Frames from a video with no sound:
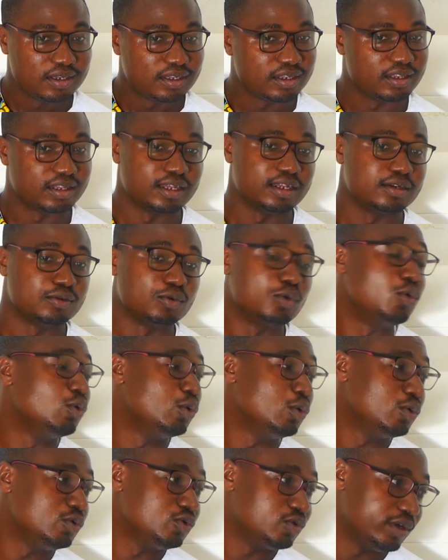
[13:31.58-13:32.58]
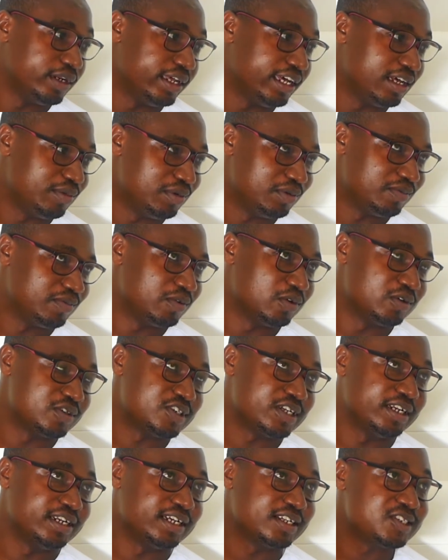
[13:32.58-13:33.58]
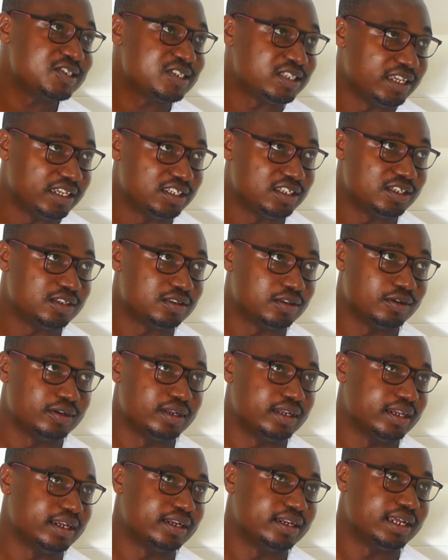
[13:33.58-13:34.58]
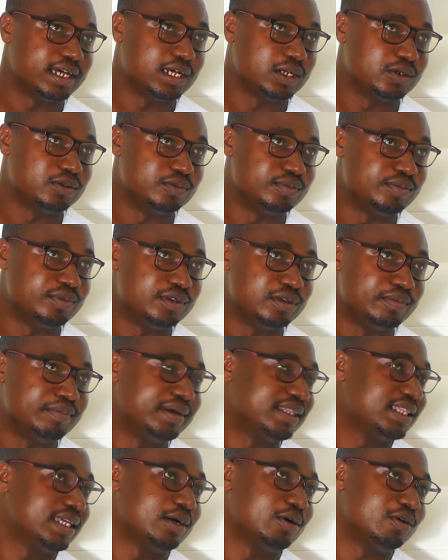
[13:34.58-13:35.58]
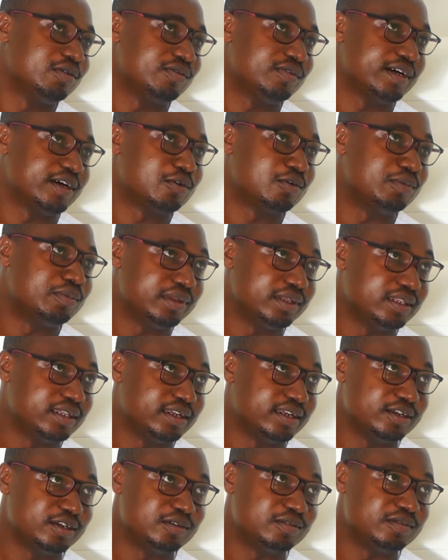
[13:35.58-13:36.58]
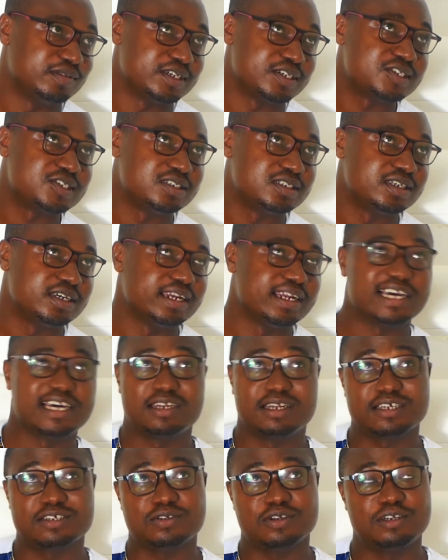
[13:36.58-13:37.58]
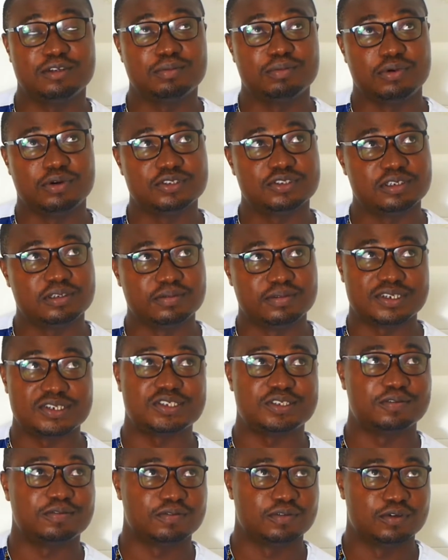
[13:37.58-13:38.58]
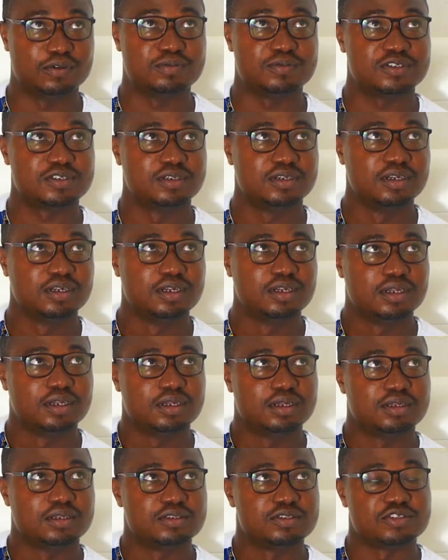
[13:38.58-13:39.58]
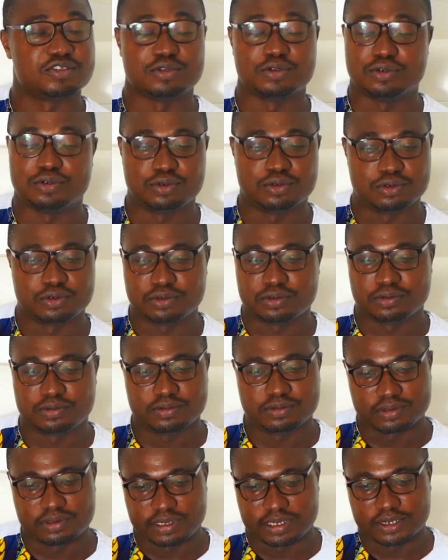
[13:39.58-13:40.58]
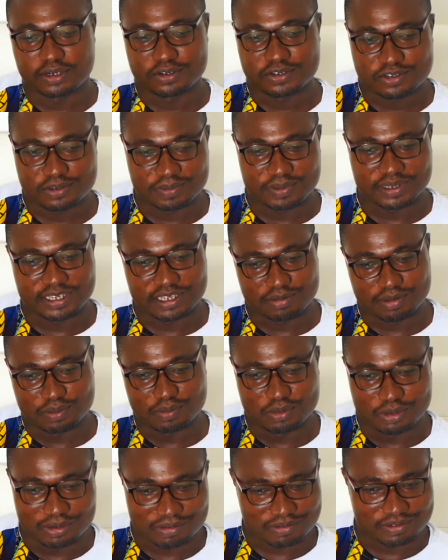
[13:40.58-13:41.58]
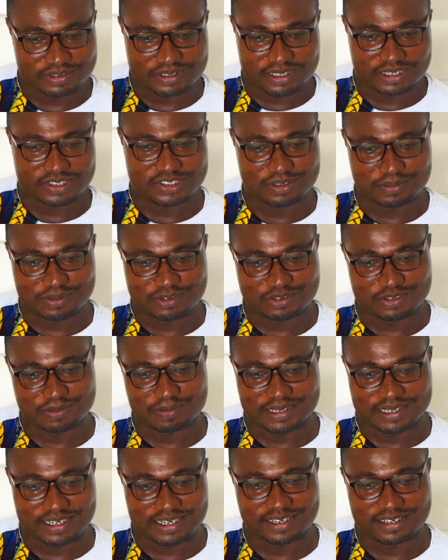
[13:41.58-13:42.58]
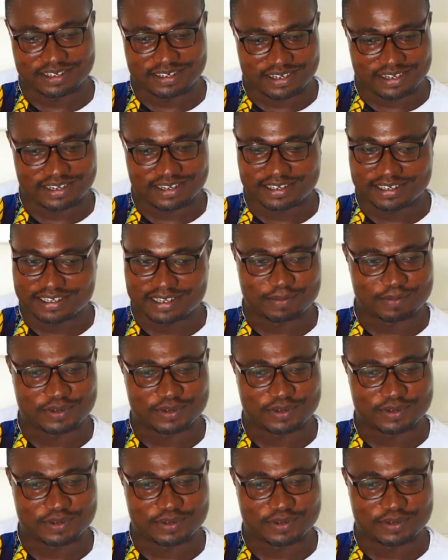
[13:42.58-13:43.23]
than go join the army, because at that stage he thought that I would be better off if I completed the university. And I had actually bought university forms. So that also became a ball of contention between my dad and I.